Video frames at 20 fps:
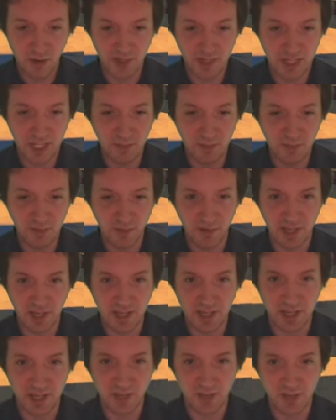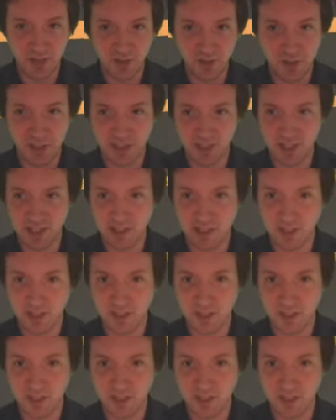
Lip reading: I keep forgetting I should be checking those